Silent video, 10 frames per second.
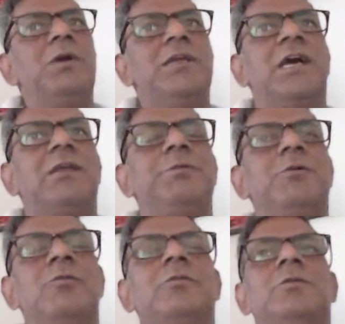Who may I help
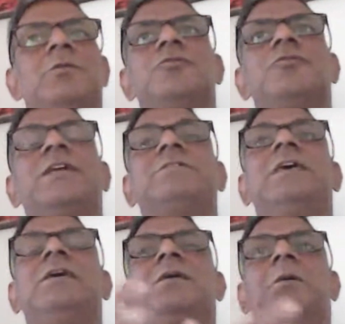you? So that's
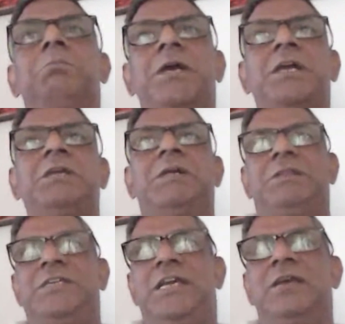a
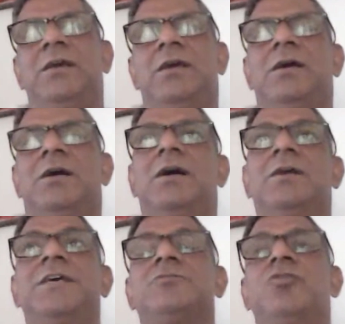mechanical thing.
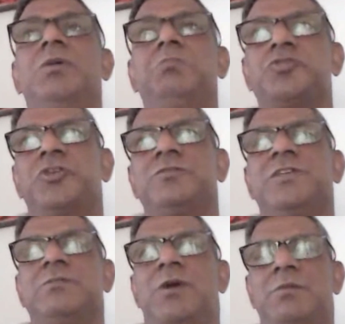There's no
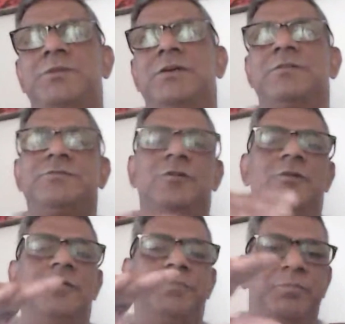emotions involved.
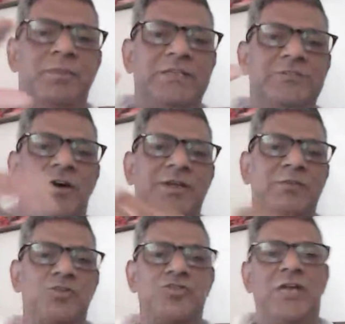So that's
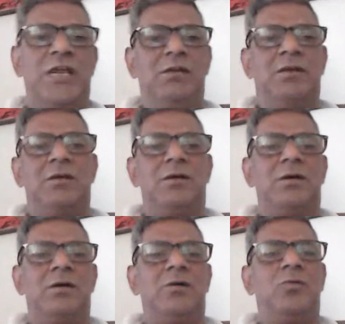unemotional.
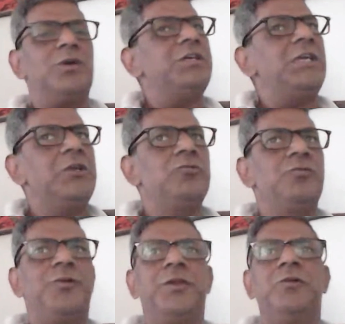What can I do
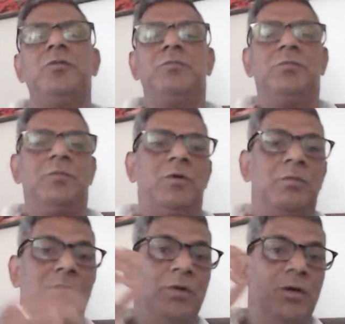for you?
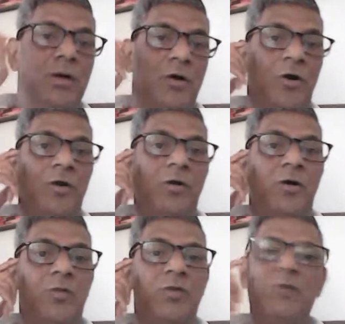
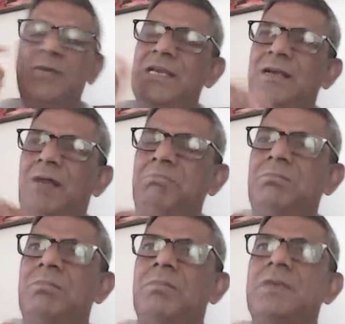Or when will he come?
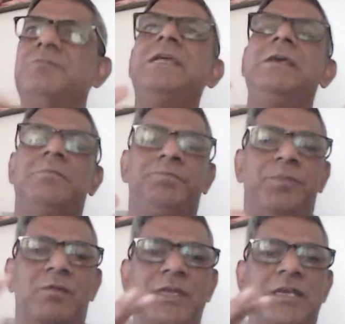It's very,
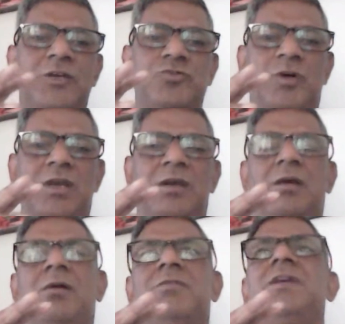very
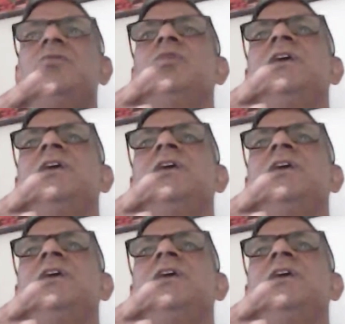casual, very